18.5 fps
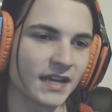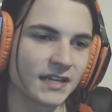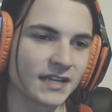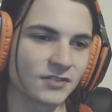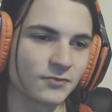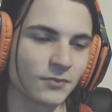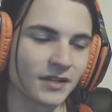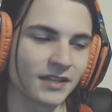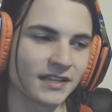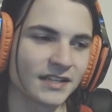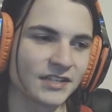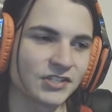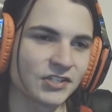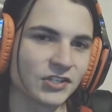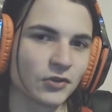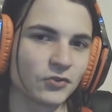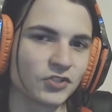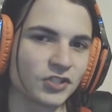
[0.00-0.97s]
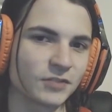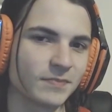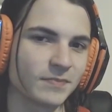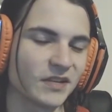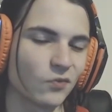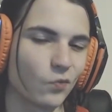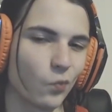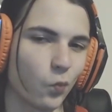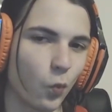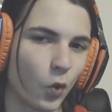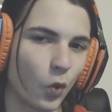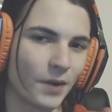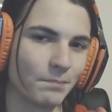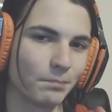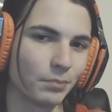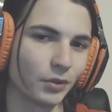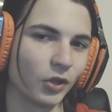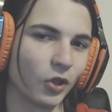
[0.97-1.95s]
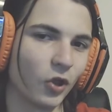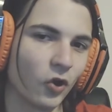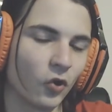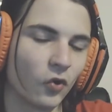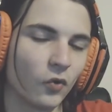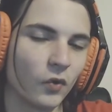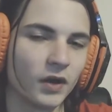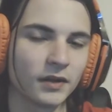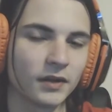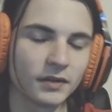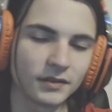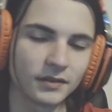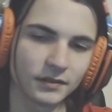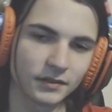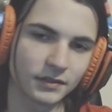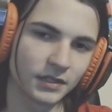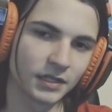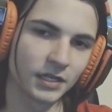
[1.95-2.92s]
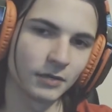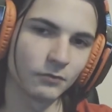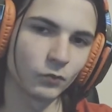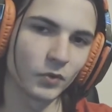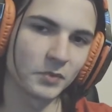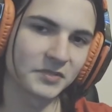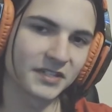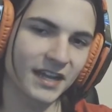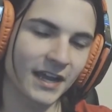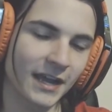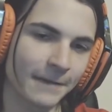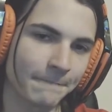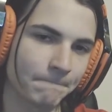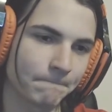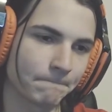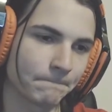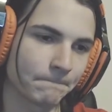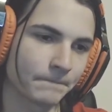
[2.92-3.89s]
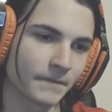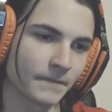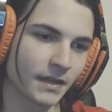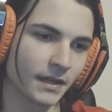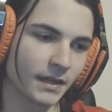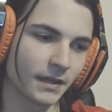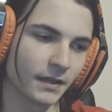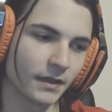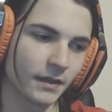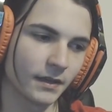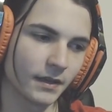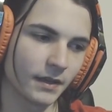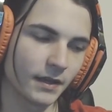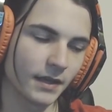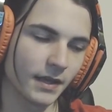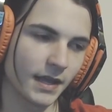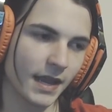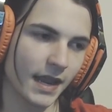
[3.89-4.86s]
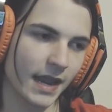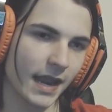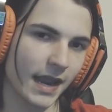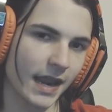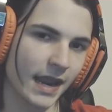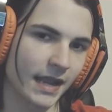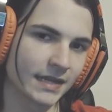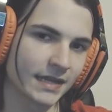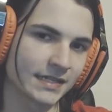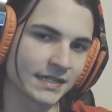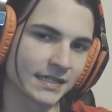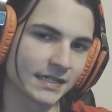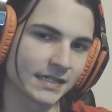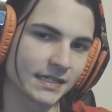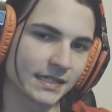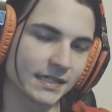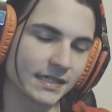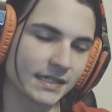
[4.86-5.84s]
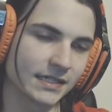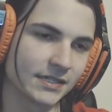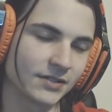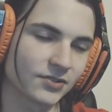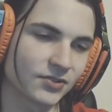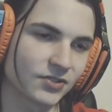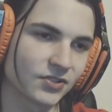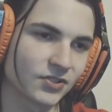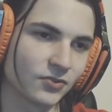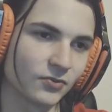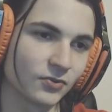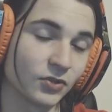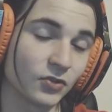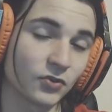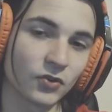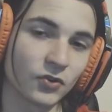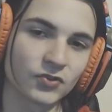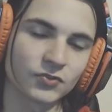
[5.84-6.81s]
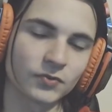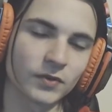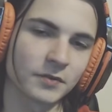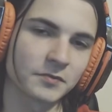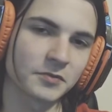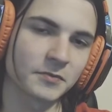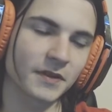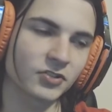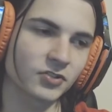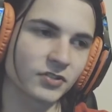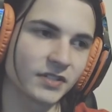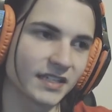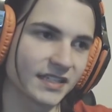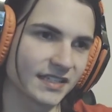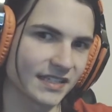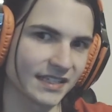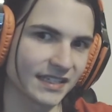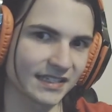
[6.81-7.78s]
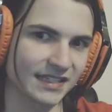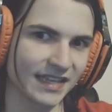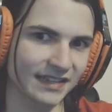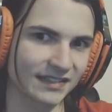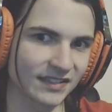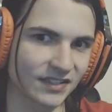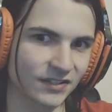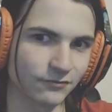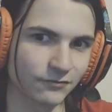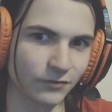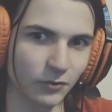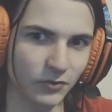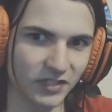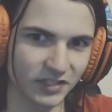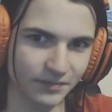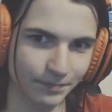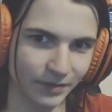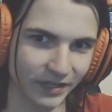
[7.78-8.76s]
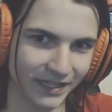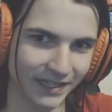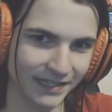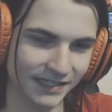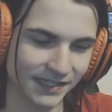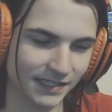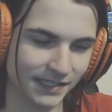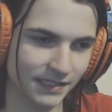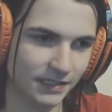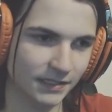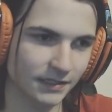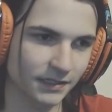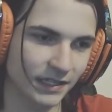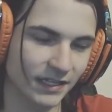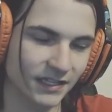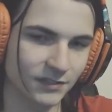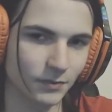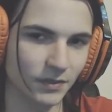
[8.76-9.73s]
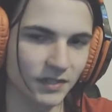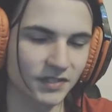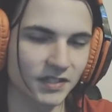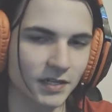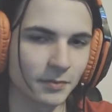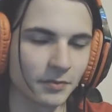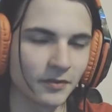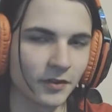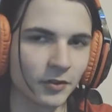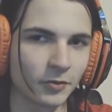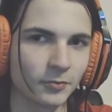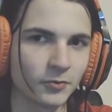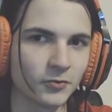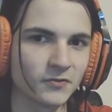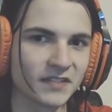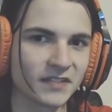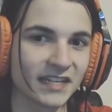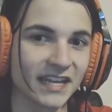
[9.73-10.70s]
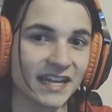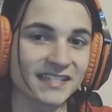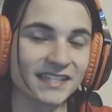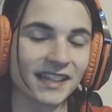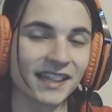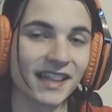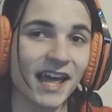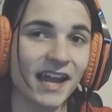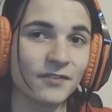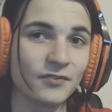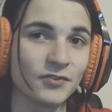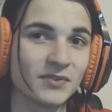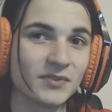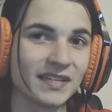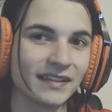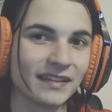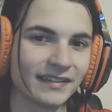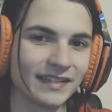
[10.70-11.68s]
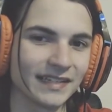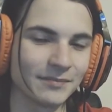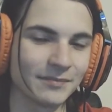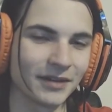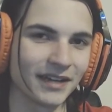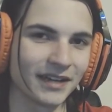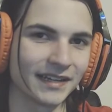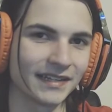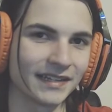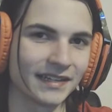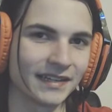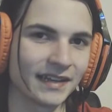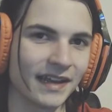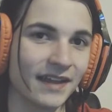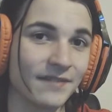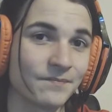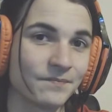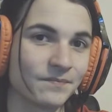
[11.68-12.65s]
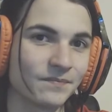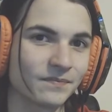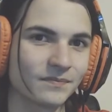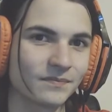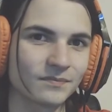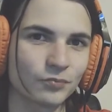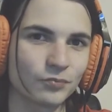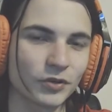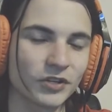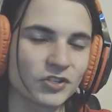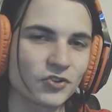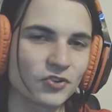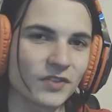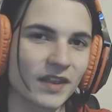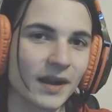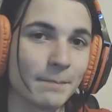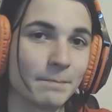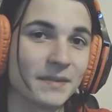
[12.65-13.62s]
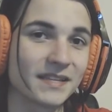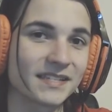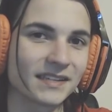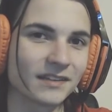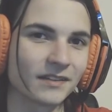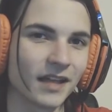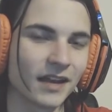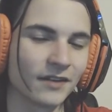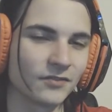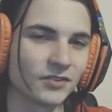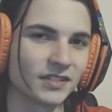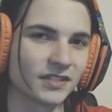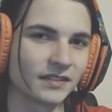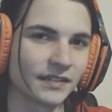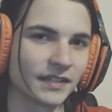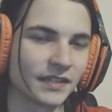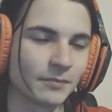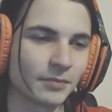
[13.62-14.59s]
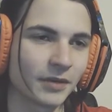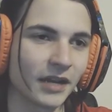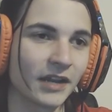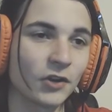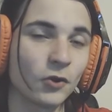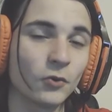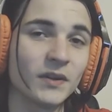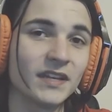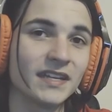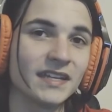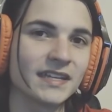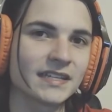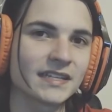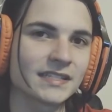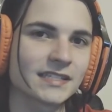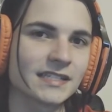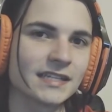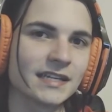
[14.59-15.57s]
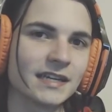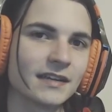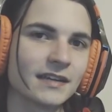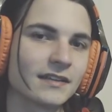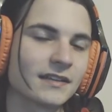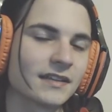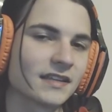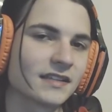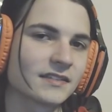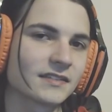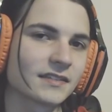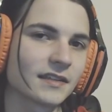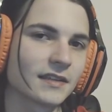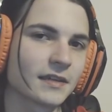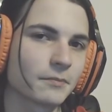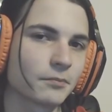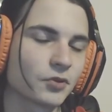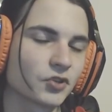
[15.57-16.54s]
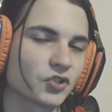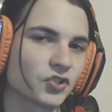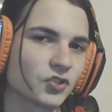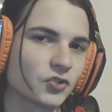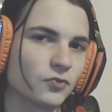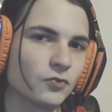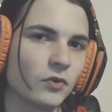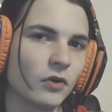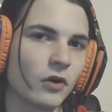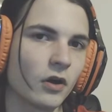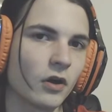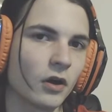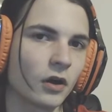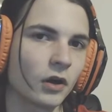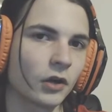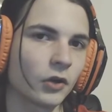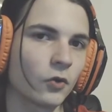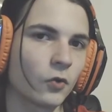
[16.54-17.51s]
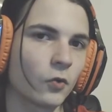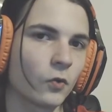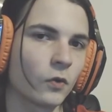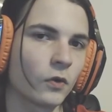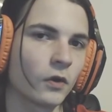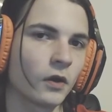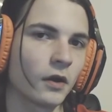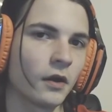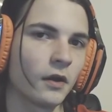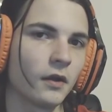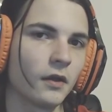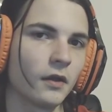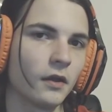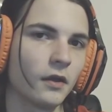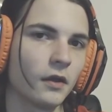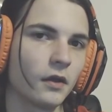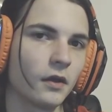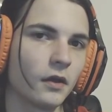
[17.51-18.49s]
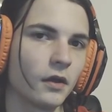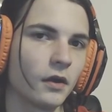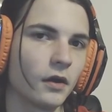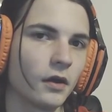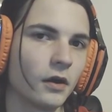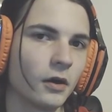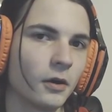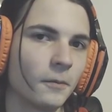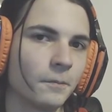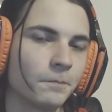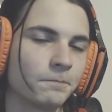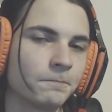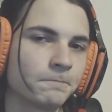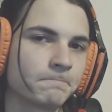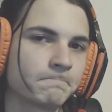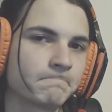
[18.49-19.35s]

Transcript: as well as, you know, just being one below Whimsicott. And you can also run him specially because it gets access to Focus Blast, as well as a couple other moves, and he has a lot of utility behind it. And I'm pretty sure that I'm missing a lot of utility, but I know he gets things like Pursuit, Encore, and